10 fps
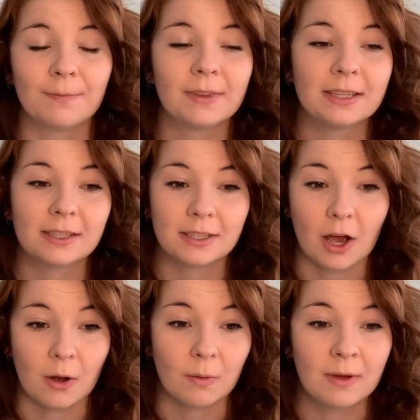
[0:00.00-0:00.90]

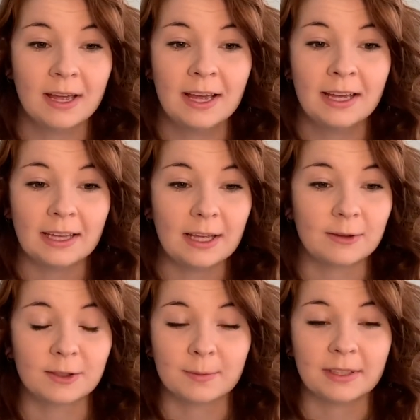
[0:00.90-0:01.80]
So he
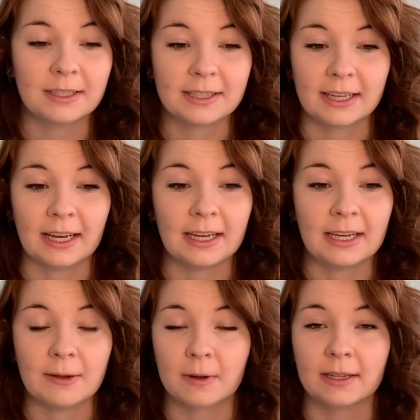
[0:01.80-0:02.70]
ultimately decided
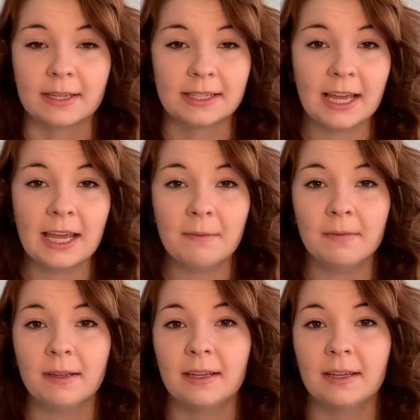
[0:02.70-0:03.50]
he wanted the same.